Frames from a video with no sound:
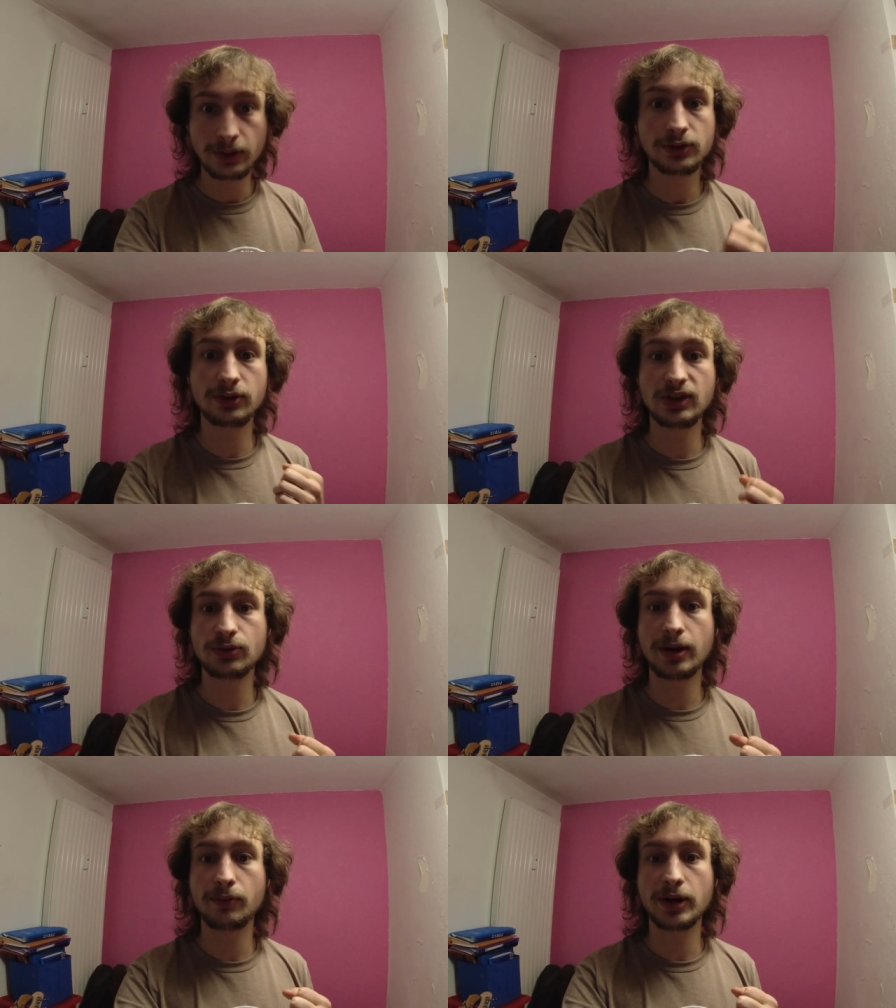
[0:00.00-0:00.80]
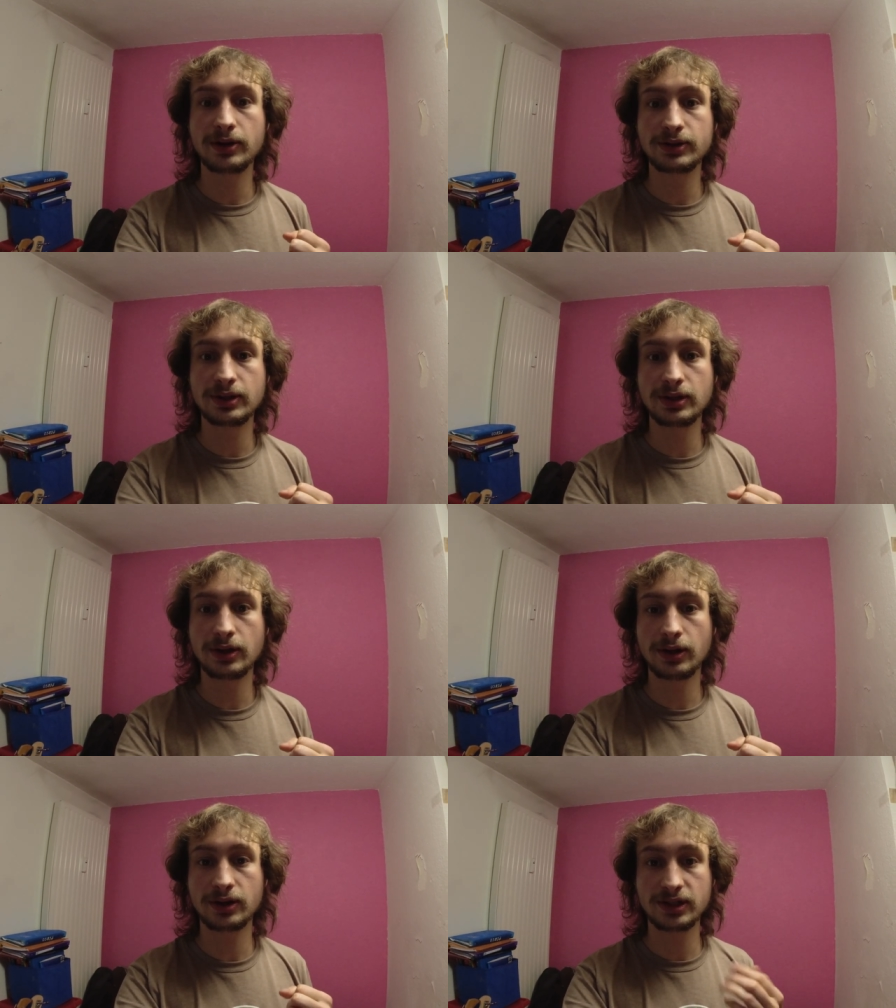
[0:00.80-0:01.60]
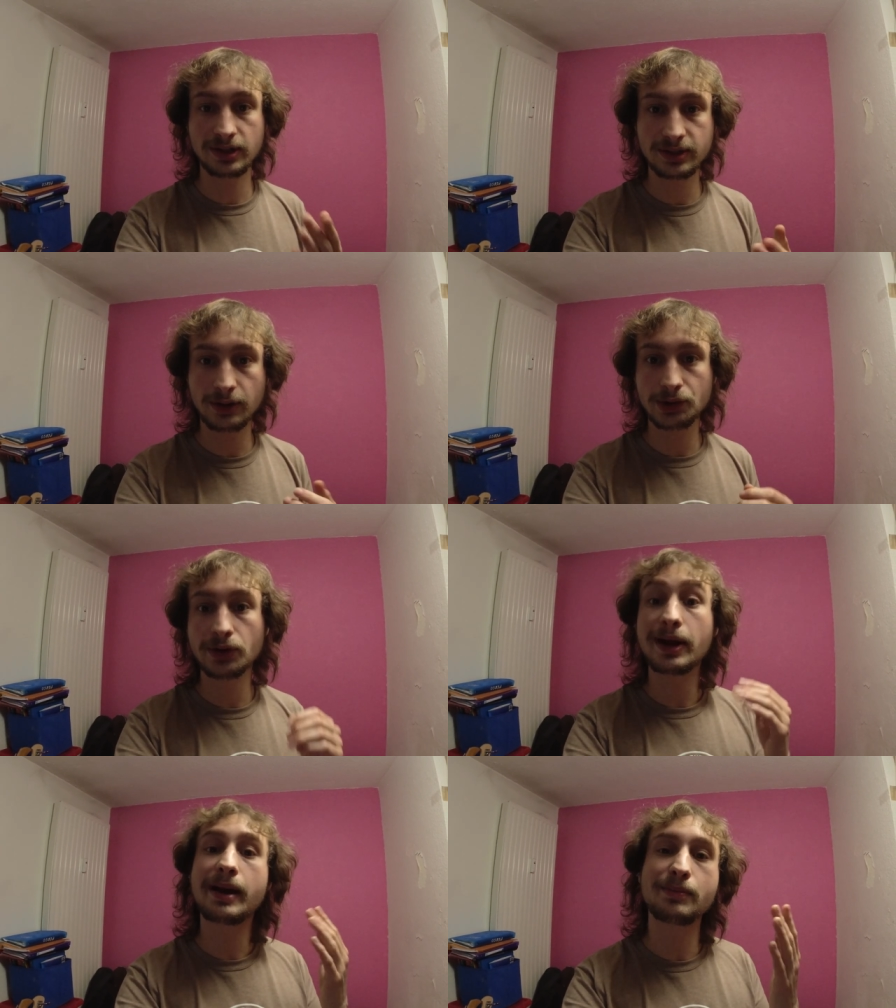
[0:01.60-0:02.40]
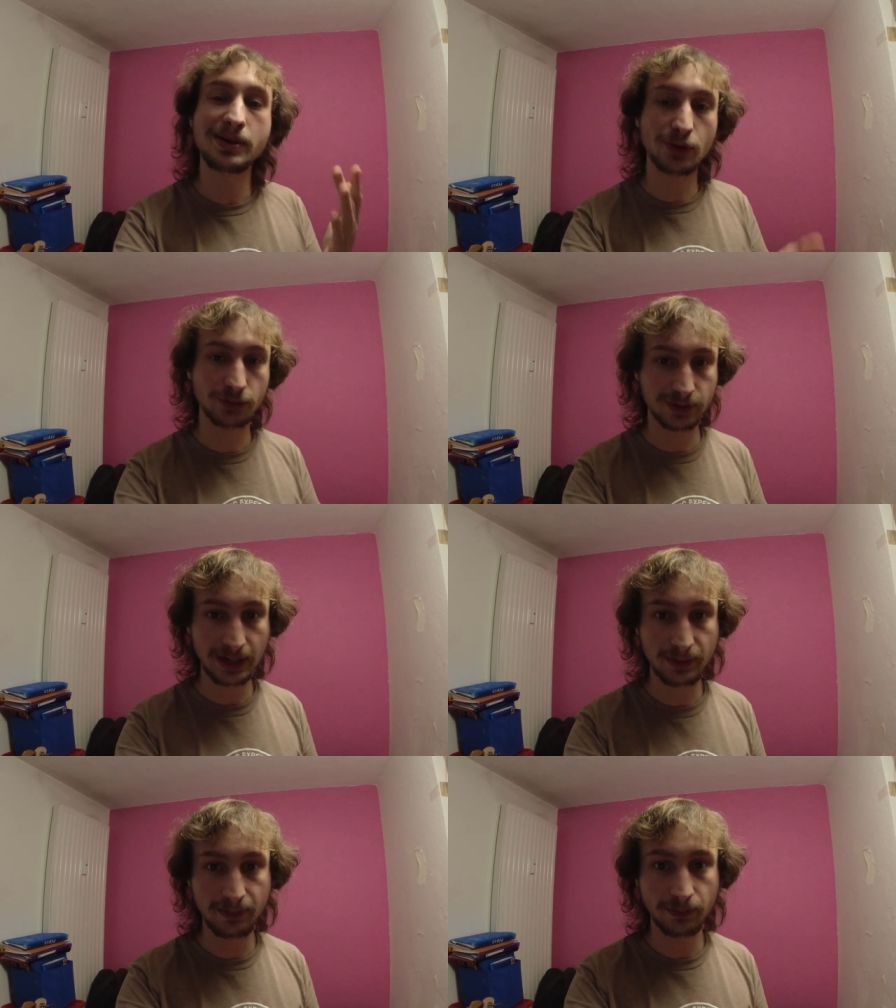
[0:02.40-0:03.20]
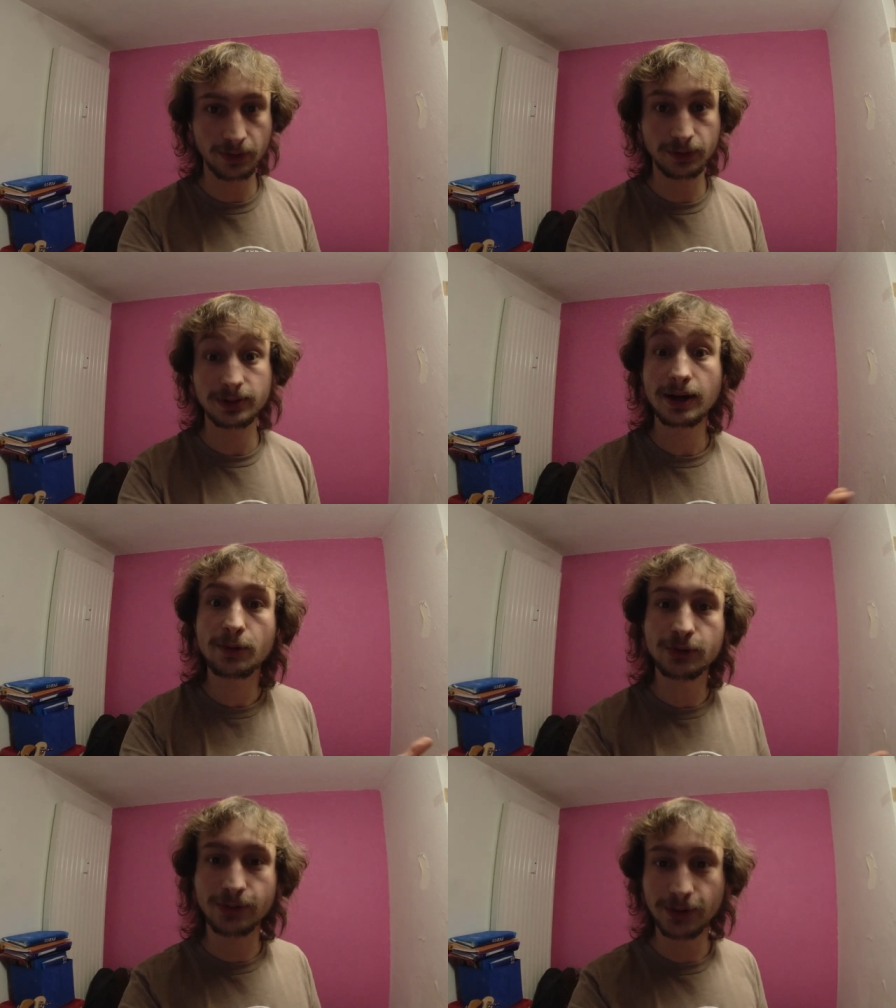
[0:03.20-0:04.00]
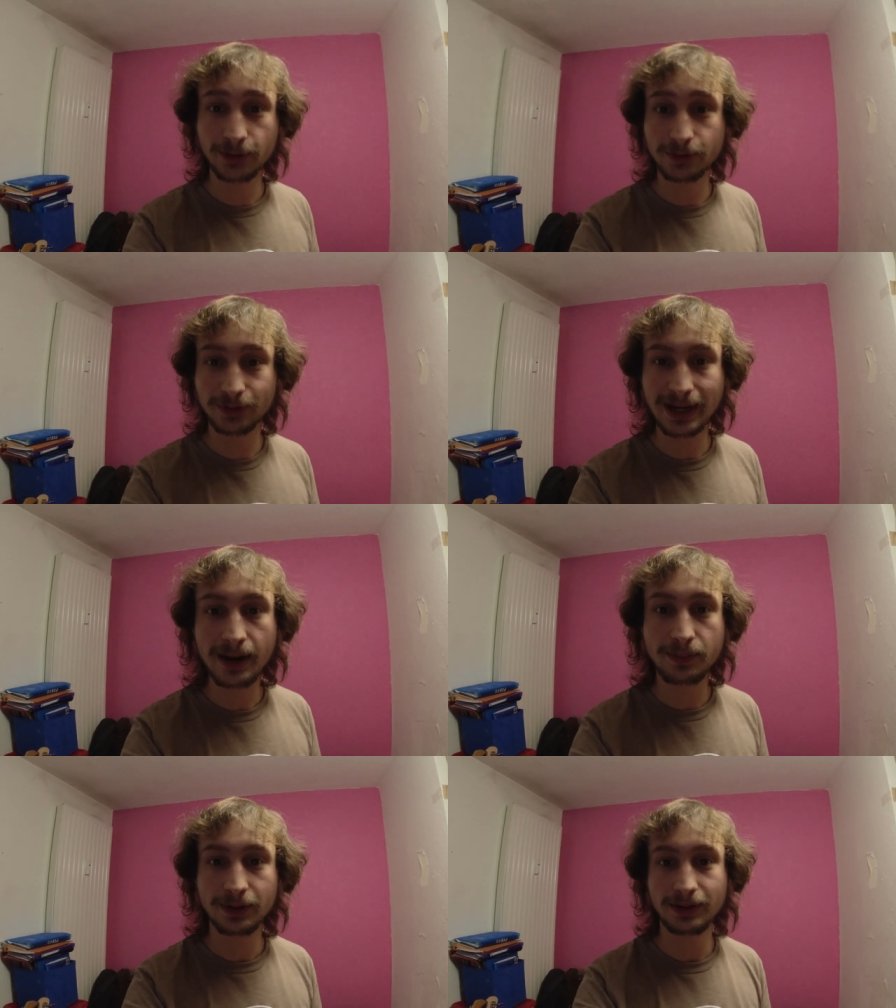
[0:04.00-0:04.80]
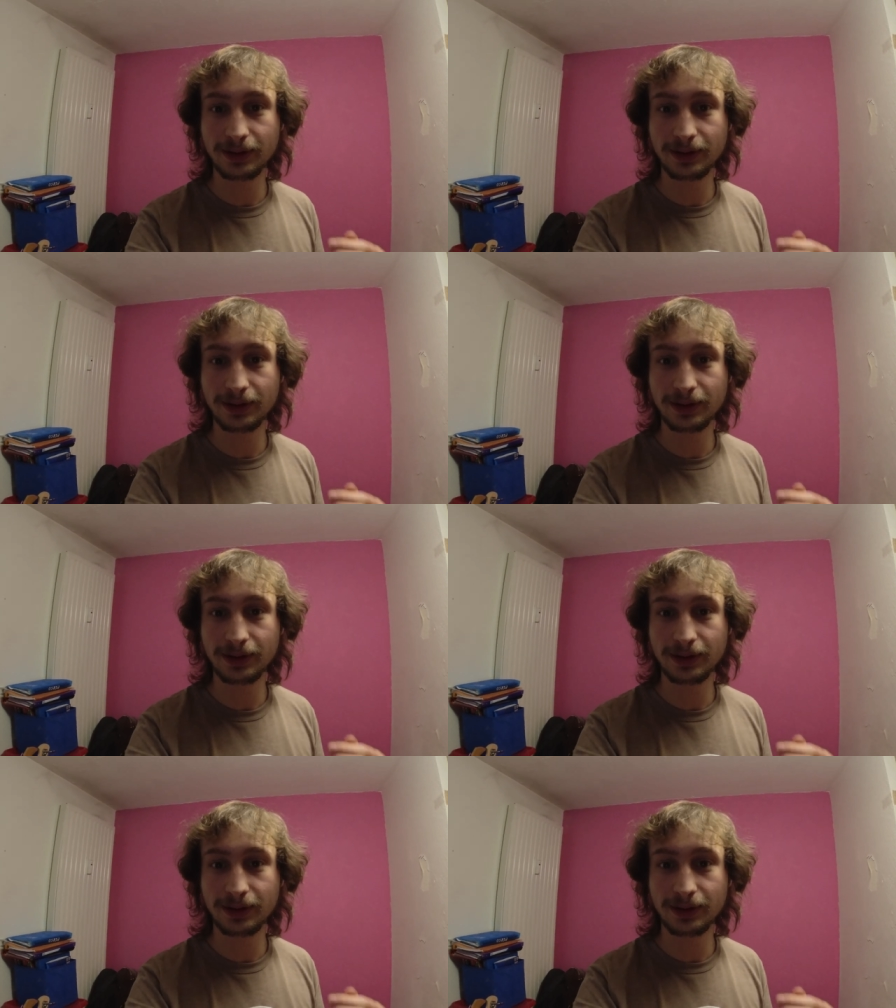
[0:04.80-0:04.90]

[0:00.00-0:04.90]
So this way when I see a Chinese character, I'm able to type them, because I want to learn how to type.